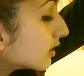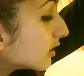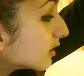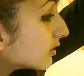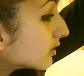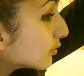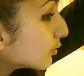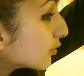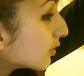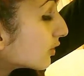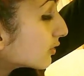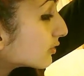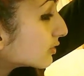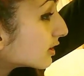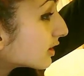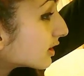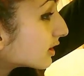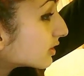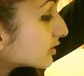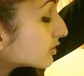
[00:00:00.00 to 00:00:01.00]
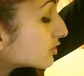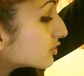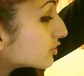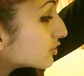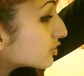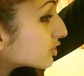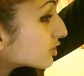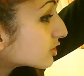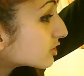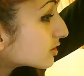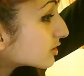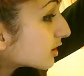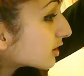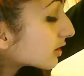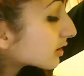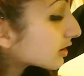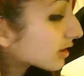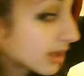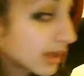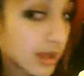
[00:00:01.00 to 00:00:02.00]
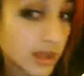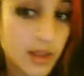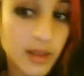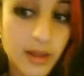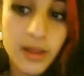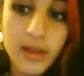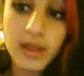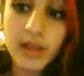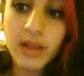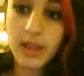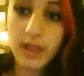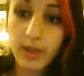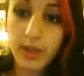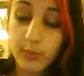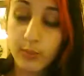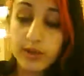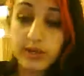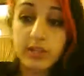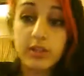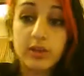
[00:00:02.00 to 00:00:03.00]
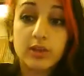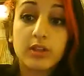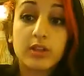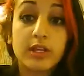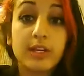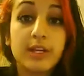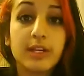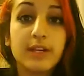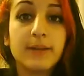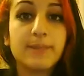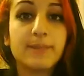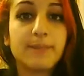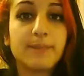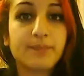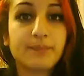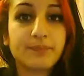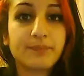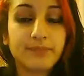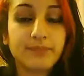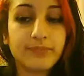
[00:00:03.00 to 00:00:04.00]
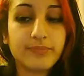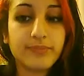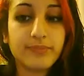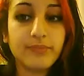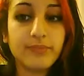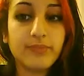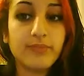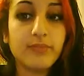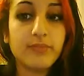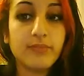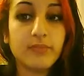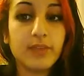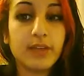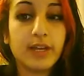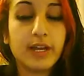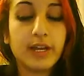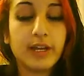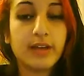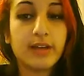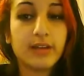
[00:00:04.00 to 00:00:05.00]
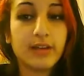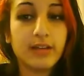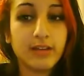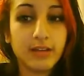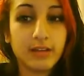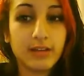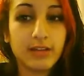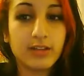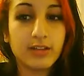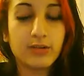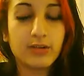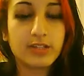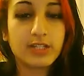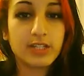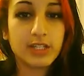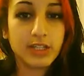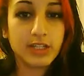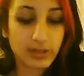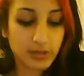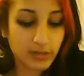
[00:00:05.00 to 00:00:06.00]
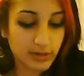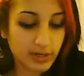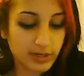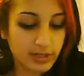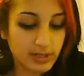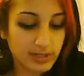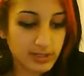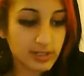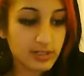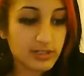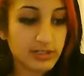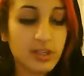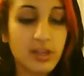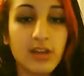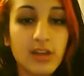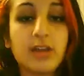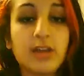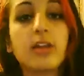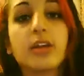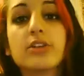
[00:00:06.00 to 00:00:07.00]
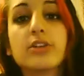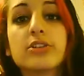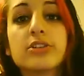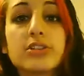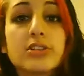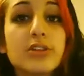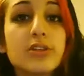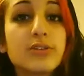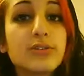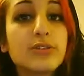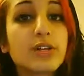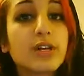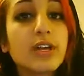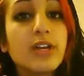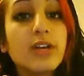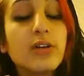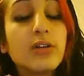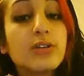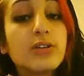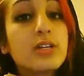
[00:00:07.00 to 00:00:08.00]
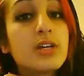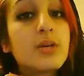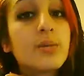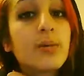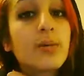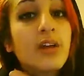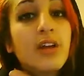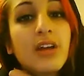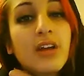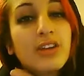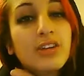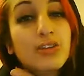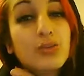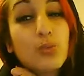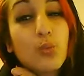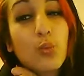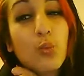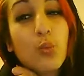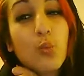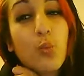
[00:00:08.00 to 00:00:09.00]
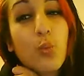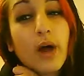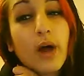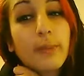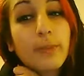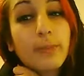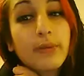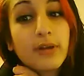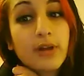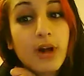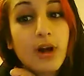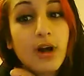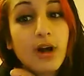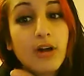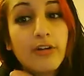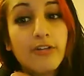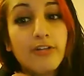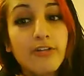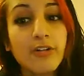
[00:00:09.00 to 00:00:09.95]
You rotate it just like that, and when you clean it, like, you'll see the crusties. You can just use a Q-tip and just wipe it off.